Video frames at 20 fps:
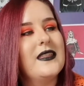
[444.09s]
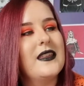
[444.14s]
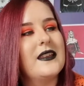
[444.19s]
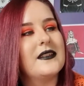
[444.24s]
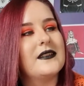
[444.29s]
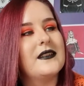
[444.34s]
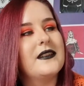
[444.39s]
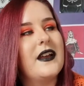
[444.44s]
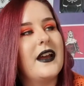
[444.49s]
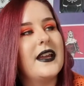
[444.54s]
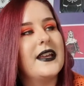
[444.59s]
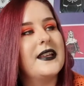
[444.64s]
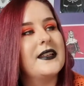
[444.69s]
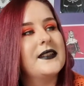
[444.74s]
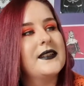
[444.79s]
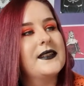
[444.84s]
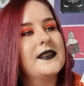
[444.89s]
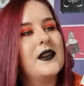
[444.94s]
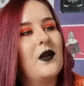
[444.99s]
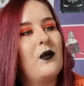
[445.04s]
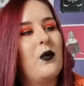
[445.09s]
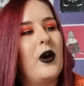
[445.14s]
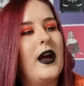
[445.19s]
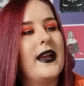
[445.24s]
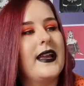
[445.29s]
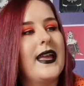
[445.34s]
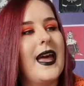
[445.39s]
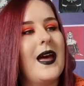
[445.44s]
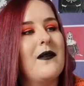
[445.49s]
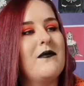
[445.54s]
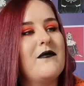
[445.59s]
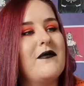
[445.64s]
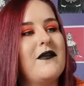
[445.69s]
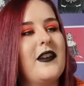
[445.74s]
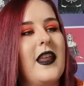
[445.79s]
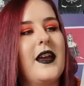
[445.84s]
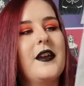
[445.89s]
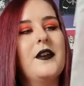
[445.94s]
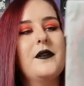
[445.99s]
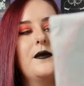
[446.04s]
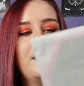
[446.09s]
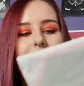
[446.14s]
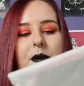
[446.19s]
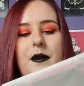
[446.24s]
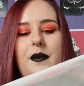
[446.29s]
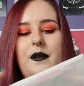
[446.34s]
this nice white envelope.